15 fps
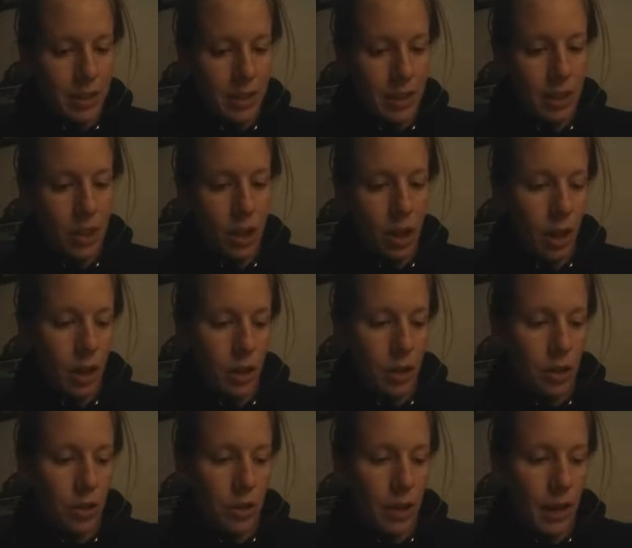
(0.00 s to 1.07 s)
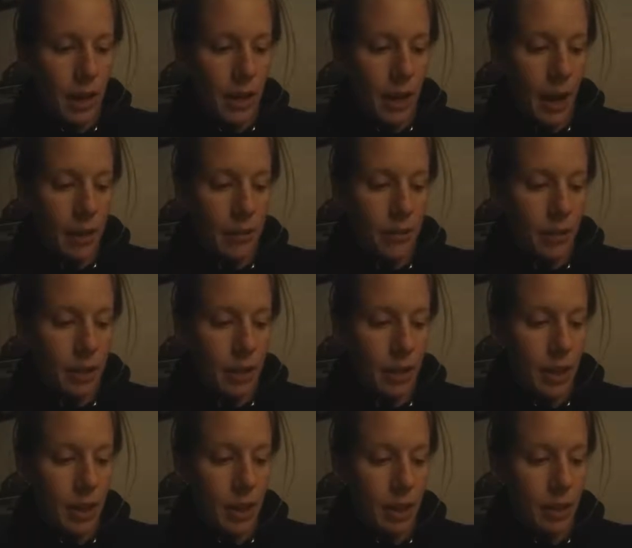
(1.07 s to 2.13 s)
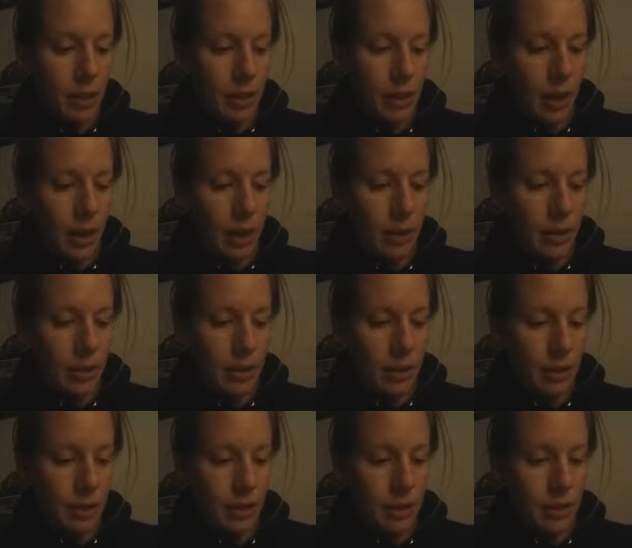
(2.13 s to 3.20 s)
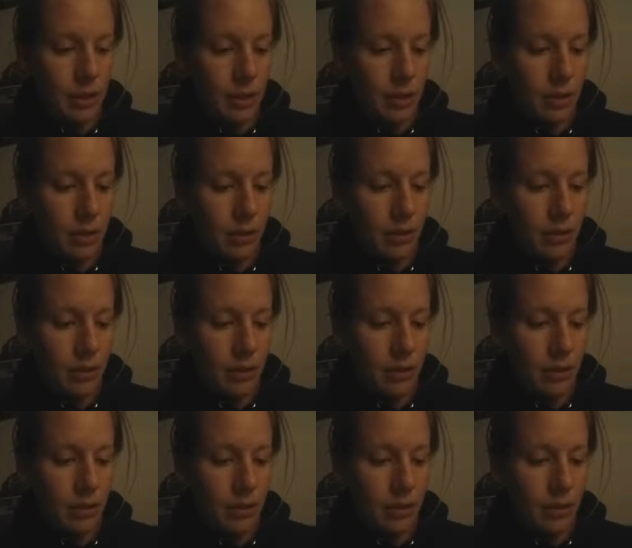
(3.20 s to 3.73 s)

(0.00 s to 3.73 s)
did God create everything that exists?